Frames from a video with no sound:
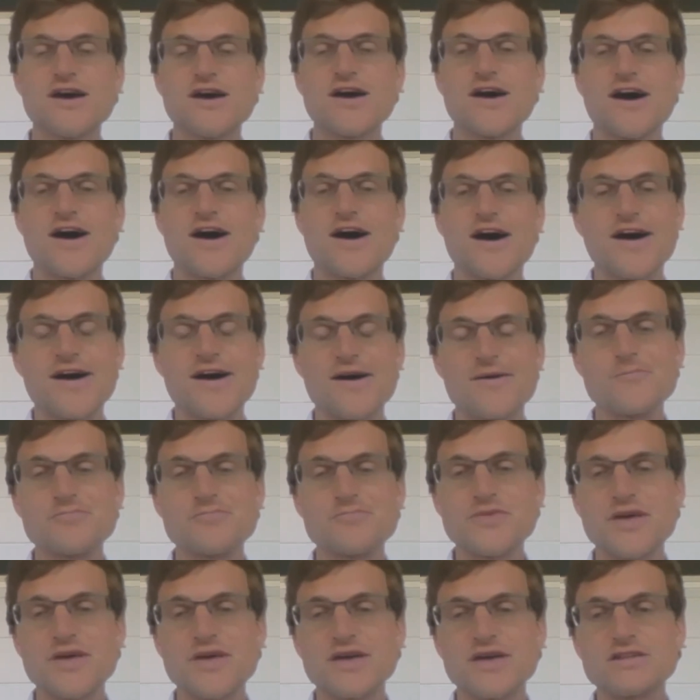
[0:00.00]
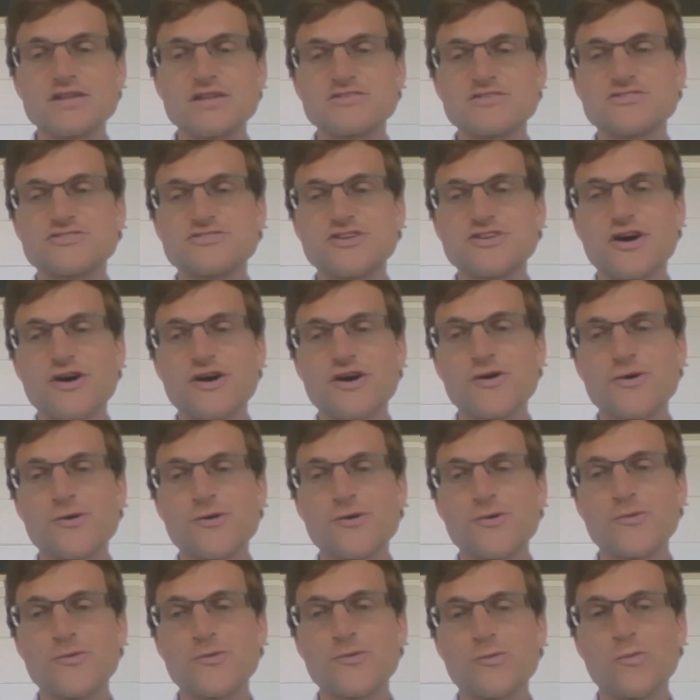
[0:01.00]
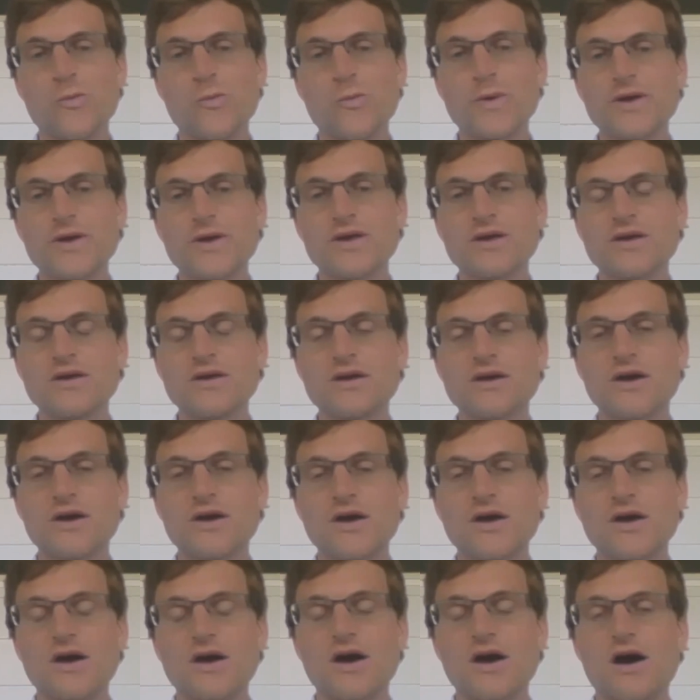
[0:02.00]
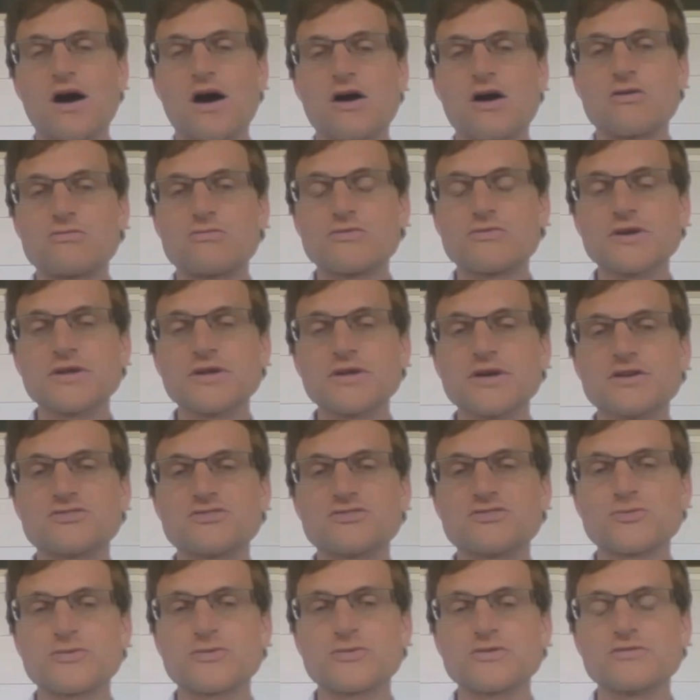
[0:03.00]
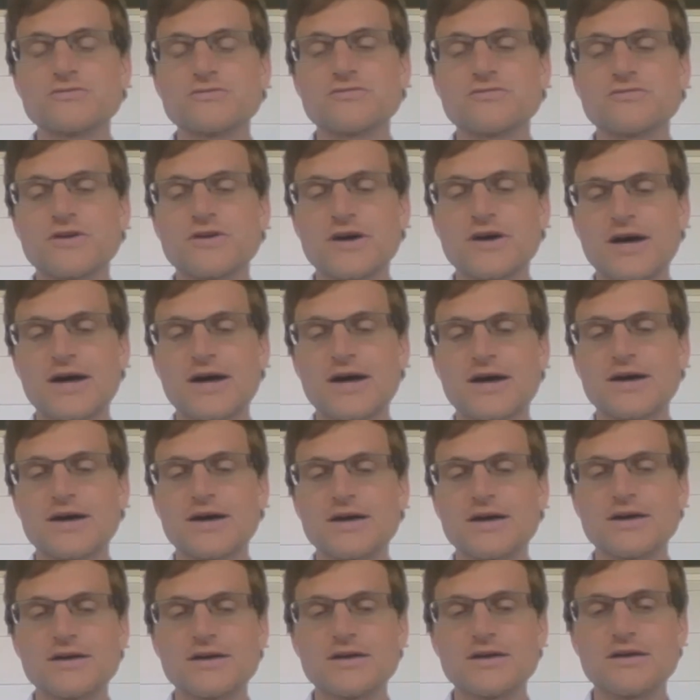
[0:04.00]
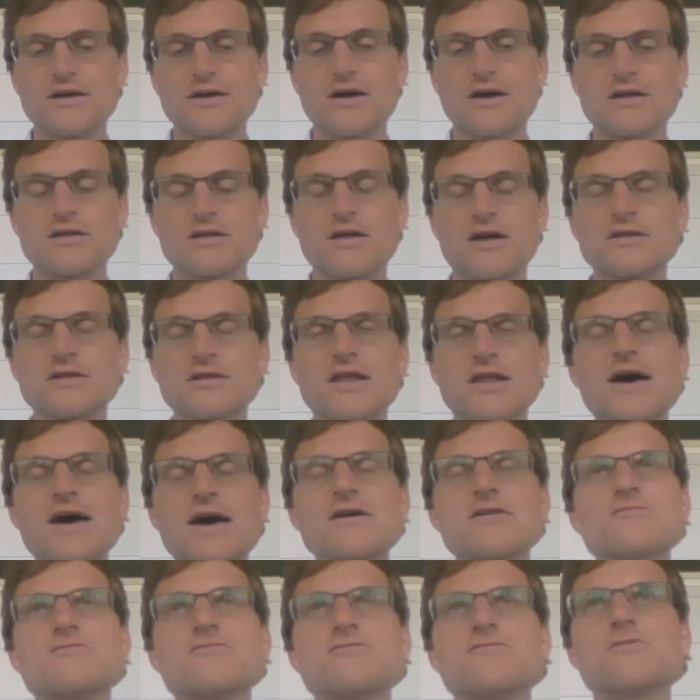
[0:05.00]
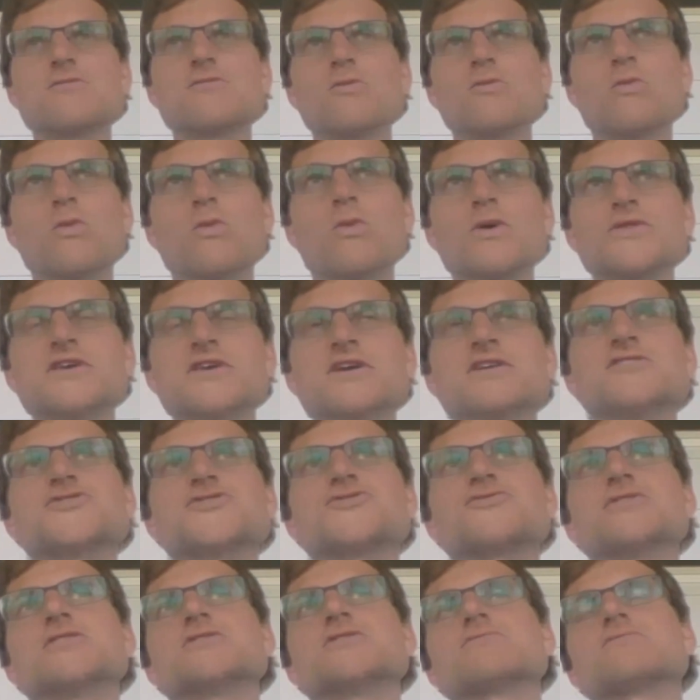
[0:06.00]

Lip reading: And so we are really sort of a lot of what the industry is